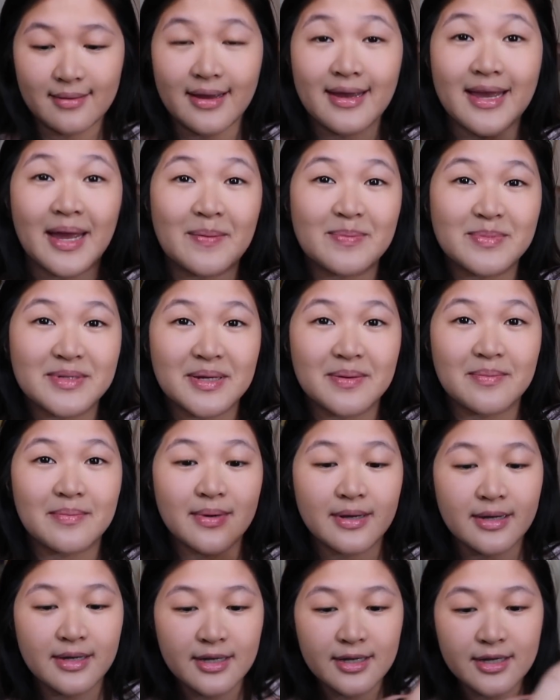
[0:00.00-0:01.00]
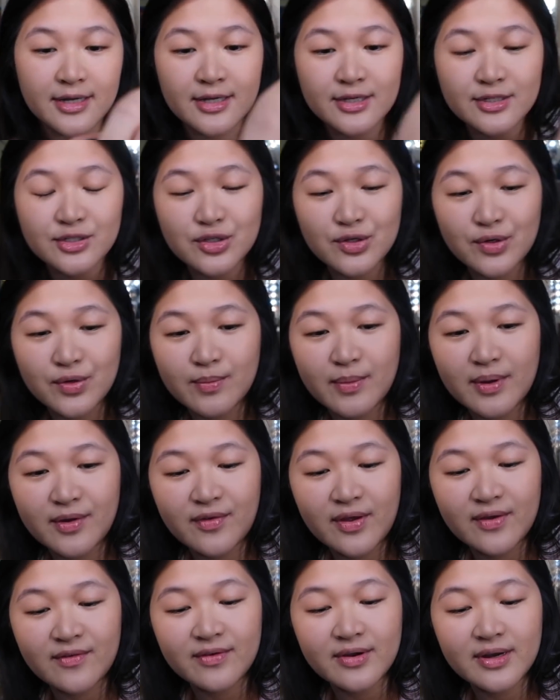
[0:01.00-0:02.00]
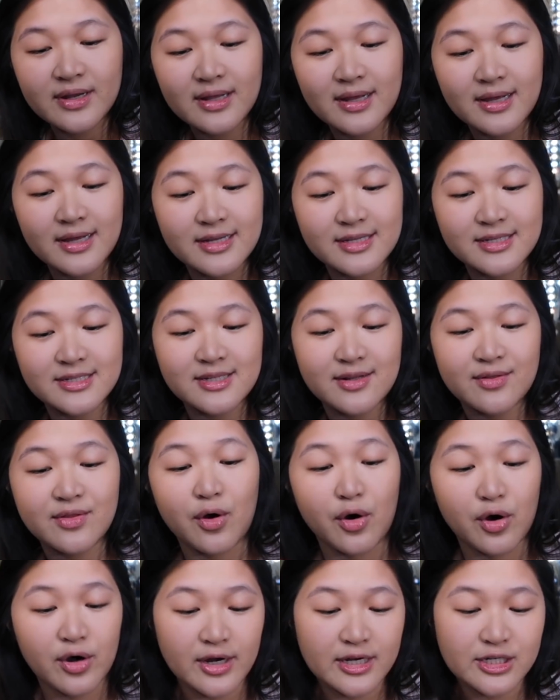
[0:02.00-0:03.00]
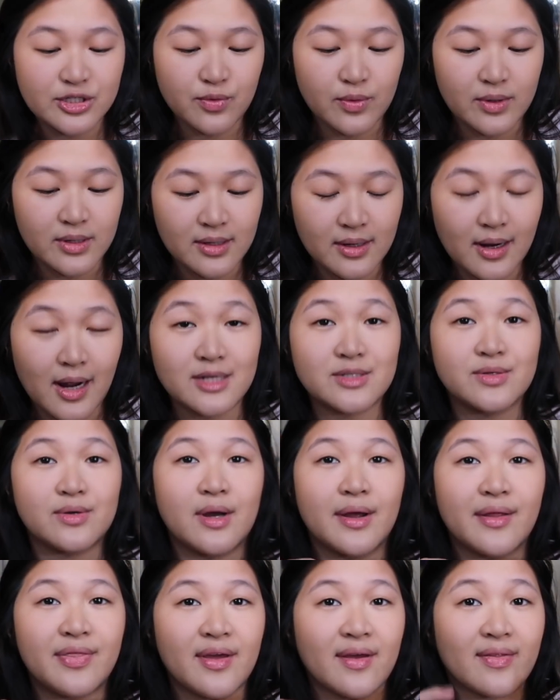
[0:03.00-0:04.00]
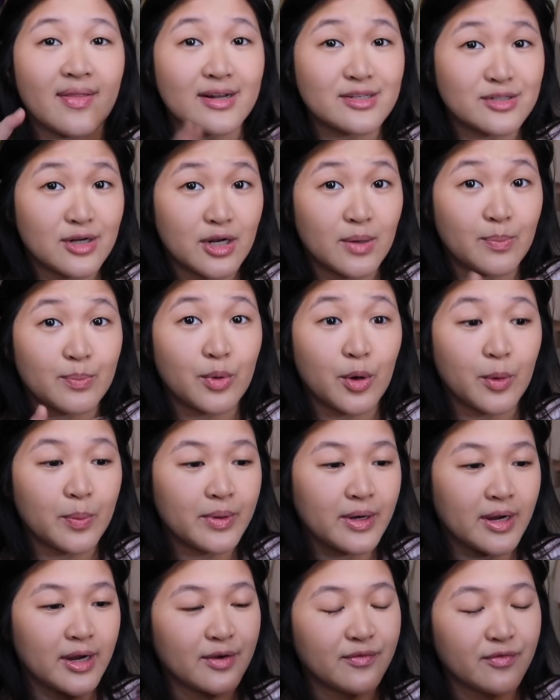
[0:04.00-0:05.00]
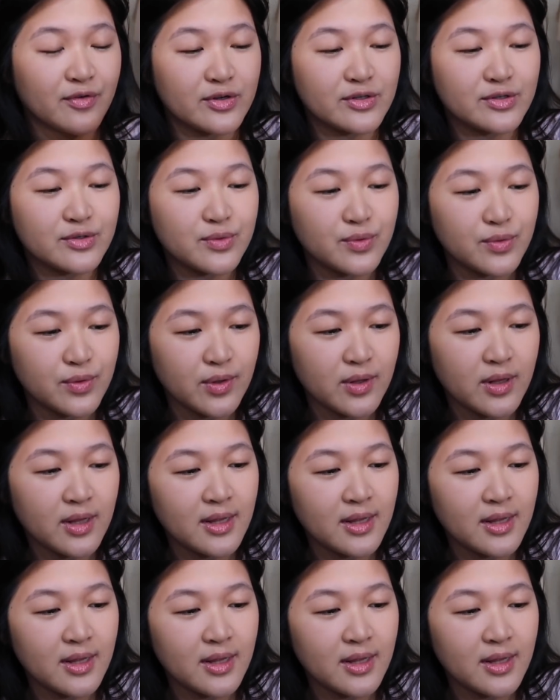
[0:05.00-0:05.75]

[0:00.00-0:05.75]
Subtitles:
I kept them. So my favorite is the orange one. Kaso I think that's not appropriate for school.